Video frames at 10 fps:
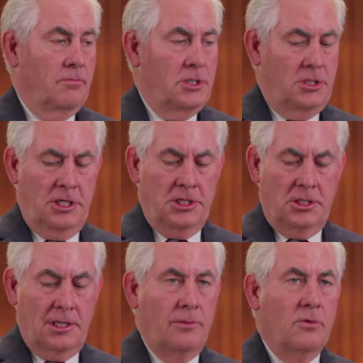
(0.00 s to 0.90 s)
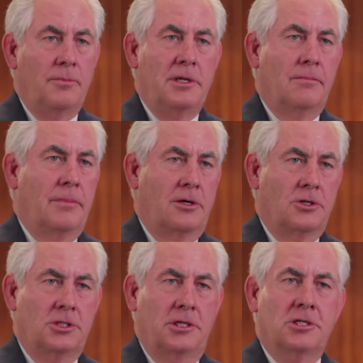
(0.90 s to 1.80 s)
later. Uh,
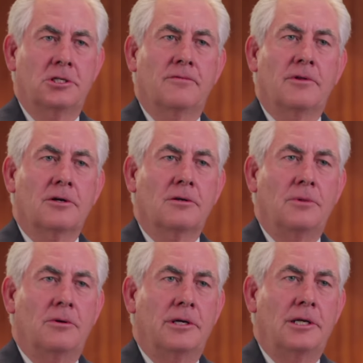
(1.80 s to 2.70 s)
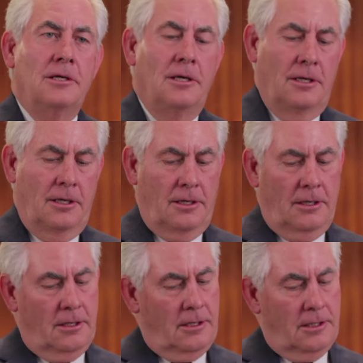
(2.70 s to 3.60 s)
and in particular,
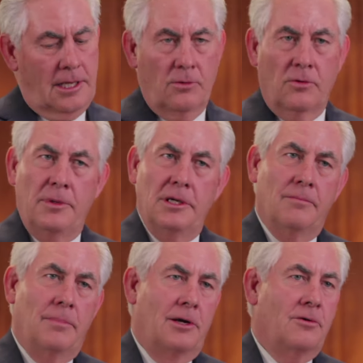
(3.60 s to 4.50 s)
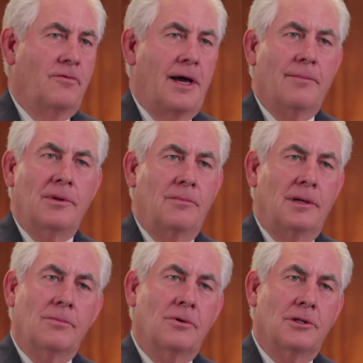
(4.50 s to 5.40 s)
even their success in school.
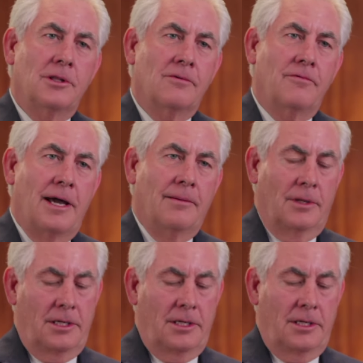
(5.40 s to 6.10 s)
Because there's no